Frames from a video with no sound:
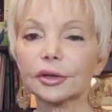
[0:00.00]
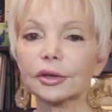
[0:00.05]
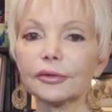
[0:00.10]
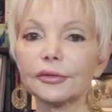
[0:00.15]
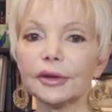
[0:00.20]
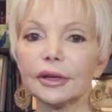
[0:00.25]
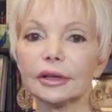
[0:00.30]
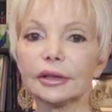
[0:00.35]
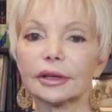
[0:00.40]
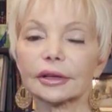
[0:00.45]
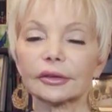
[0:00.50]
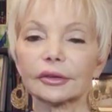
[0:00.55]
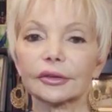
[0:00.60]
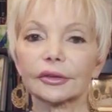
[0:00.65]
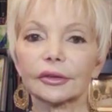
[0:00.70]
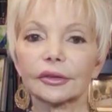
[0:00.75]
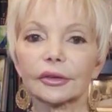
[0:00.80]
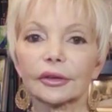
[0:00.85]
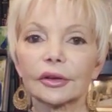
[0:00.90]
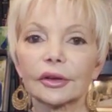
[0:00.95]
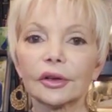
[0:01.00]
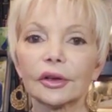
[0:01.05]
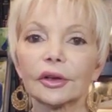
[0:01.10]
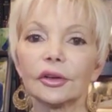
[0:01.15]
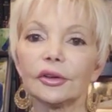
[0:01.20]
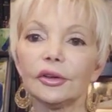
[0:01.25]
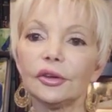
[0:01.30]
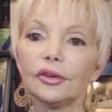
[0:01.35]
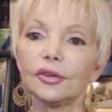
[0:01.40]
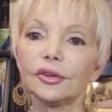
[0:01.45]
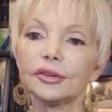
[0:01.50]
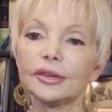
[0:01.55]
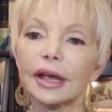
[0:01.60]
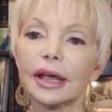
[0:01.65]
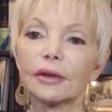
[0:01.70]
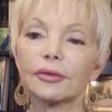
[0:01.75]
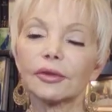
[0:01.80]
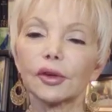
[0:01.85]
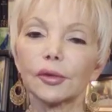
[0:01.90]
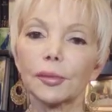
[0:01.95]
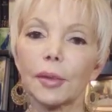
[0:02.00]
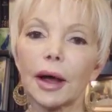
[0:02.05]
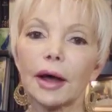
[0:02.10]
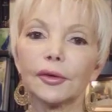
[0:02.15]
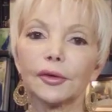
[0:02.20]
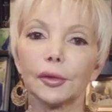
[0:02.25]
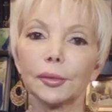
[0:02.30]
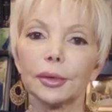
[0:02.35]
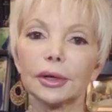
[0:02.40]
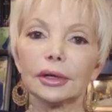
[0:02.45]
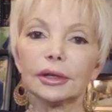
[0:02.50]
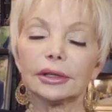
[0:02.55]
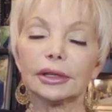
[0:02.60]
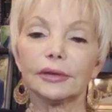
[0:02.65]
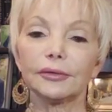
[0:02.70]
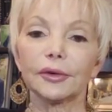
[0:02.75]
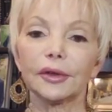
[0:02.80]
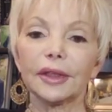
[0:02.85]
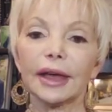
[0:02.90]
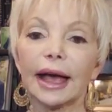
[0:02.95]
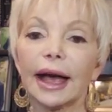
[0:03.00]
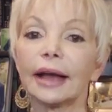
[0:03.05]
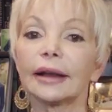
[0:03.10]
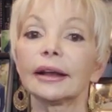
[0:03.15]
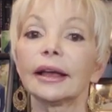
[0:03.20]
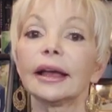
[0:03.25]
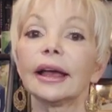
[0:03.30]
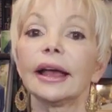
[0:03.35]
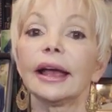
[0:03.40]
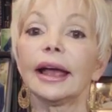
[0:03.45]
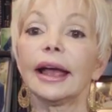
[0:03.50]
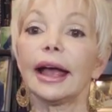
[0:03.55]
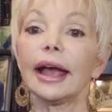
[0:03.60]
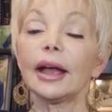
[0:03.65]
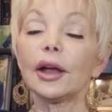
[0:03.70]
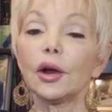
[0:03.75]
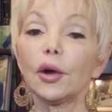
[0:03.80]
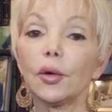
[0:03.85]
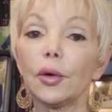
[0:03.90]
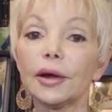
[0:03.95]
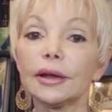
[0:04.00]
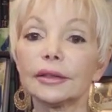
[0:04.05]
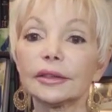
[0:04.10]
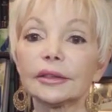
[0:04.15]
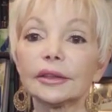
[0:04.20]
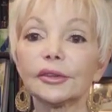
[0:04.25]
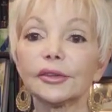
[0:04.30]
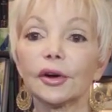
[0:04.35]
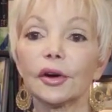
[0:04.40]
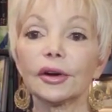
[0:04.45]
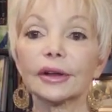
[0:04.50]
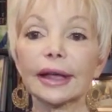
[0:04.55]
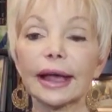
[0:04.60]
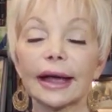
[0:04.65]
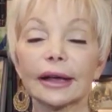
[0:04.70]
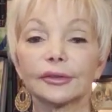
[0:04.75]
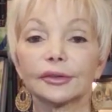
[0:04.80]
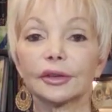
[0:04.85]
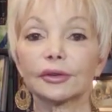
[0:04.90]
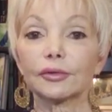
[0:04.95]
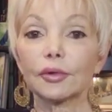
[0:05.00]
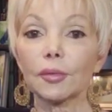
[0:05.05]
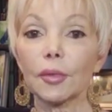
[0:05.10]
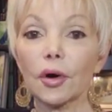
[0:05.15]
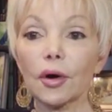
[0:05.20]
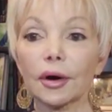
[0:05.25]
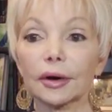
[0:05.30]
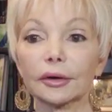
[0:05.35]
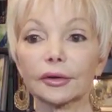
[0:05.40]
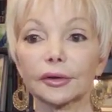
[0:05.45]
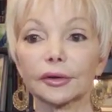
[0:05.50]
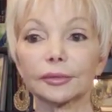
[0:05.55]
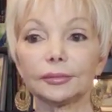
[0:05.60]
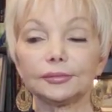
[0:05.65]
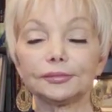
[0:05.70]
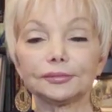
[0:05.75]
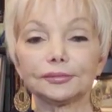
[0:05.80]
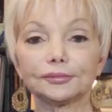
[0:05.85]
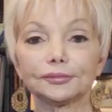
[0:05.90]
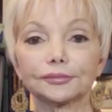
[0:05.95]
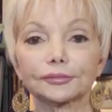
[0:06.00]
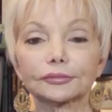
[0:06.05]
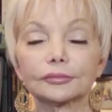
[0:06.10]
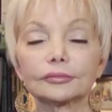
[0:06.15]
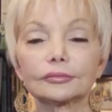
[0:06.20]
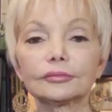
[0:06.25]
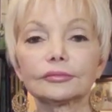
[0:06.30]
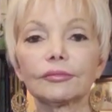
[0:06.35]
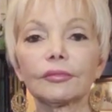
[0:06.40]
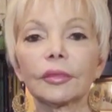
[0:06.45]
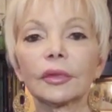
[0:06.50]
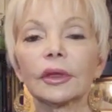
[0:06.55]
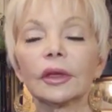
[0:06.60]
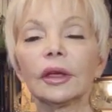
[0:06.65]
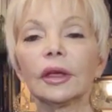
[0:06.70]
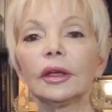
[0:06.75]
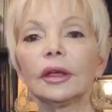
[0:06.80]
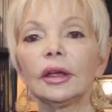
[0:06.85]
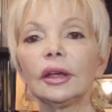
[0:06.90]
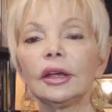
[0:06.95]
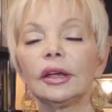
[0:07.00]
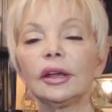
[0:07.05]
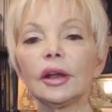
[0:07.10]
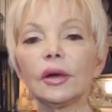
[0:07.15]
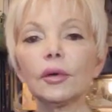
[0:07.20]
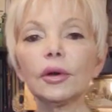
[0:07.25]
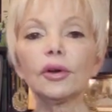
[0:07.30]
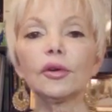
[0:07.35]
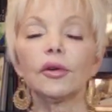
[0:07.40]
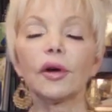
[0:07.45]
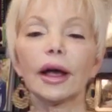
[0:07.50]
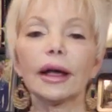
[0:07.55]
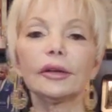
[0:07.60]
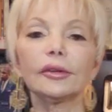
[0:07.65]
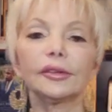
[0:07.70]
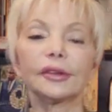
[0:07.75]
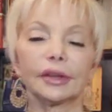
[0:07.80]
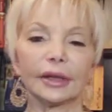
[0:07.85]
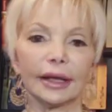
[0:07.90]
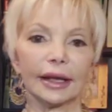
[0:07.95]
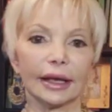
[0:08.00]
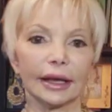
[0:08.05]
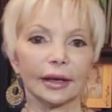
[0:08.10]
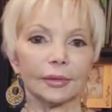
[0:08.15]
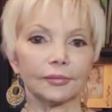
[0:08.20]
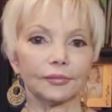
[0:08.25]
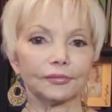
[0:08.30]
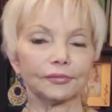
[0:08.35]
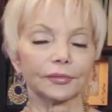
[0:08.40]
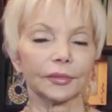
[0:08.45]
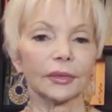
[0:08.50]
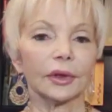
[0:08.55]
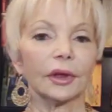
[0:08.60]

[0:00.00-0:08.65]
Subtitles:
their feelings. You should take responsibility for that and quit the sarcastic remarks. You know, when Christ came,